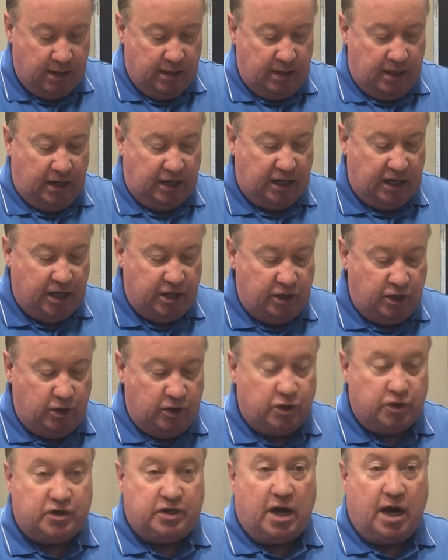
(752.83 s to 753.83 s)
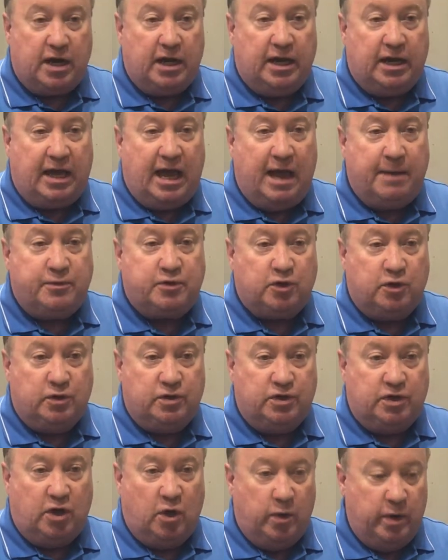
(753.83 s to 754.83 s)
And again, use your socketed cap
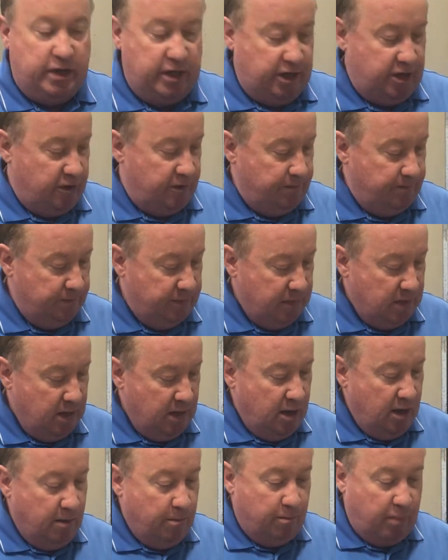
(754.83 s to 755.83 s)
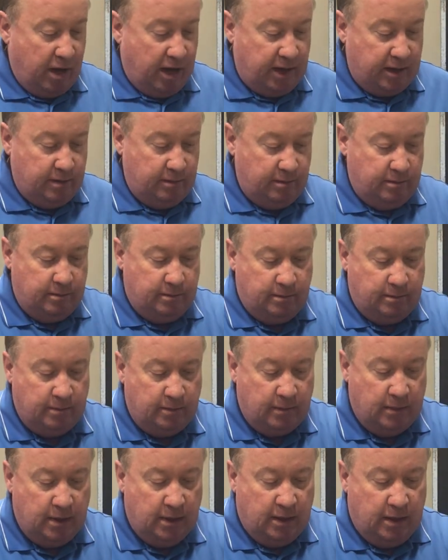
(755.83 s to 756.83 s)
screws to go in here. But
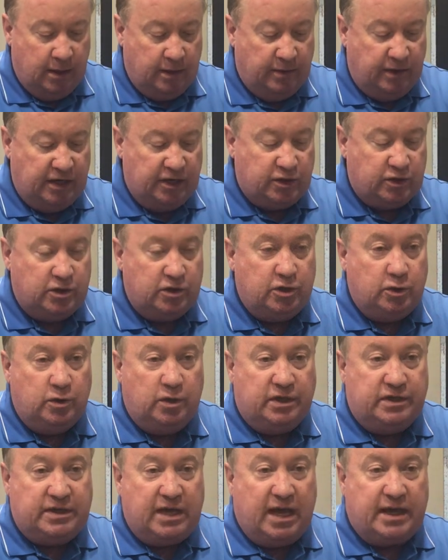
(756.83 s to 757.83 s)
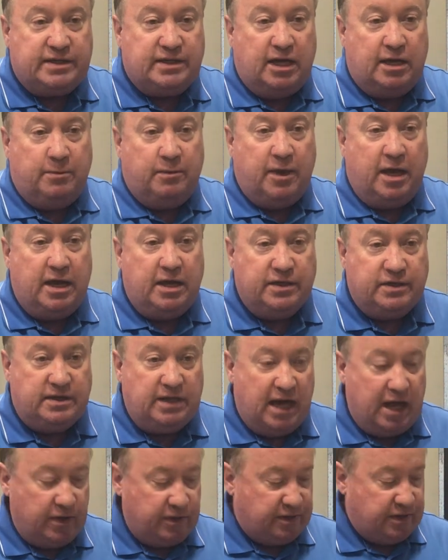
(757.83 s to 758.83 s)
these do the exact same thing as
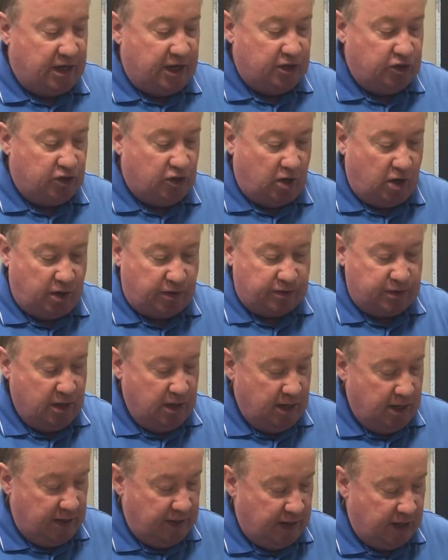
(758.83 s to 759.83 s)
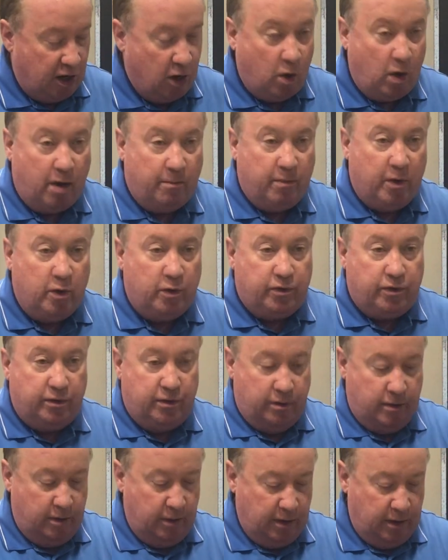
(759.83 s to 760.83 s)
the outside jaws, and they go on both
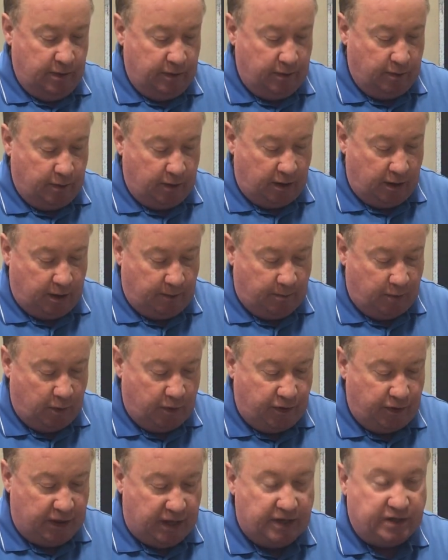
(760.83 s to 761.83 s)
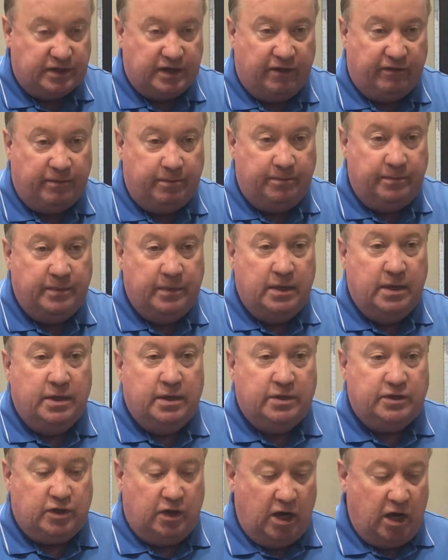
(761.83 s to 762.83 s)
ends of them.
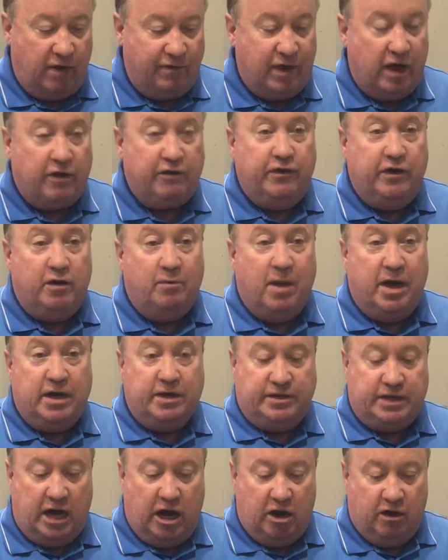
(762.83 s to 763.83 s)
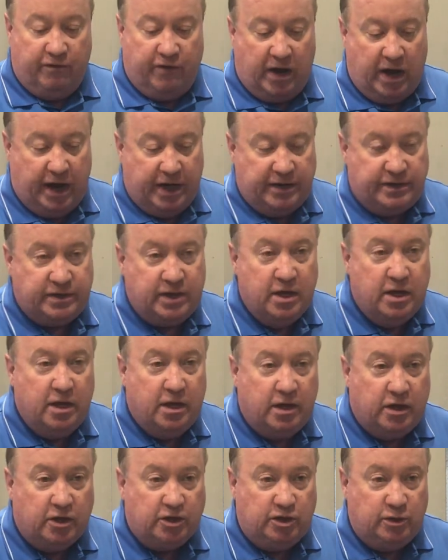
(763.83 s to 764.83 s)
So now I've outfitted my entire vise,
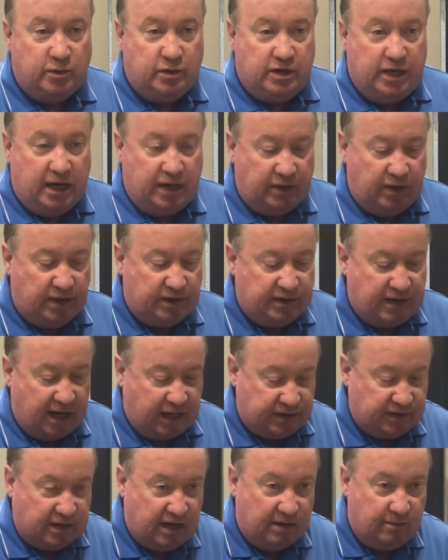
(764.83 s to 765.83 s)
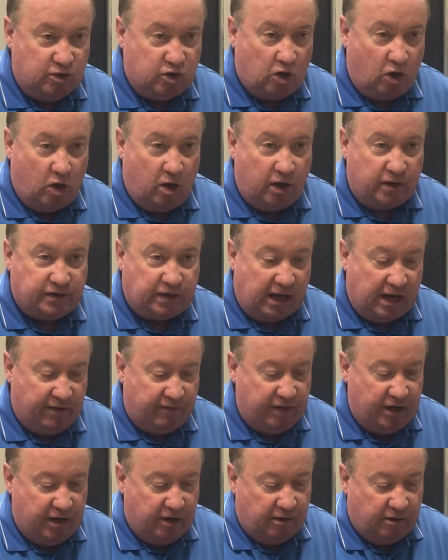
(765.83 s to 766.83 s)
because you would take the exact same jaw as I
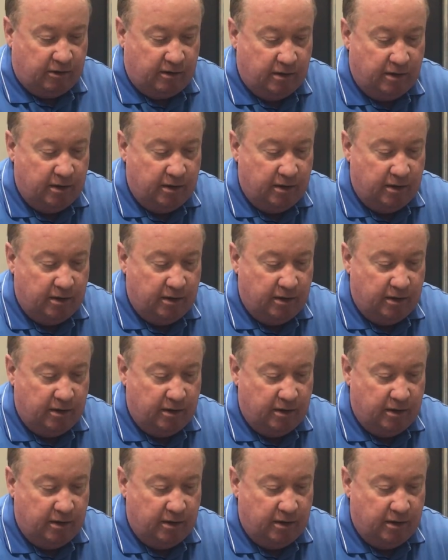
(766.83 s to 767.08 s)
have here,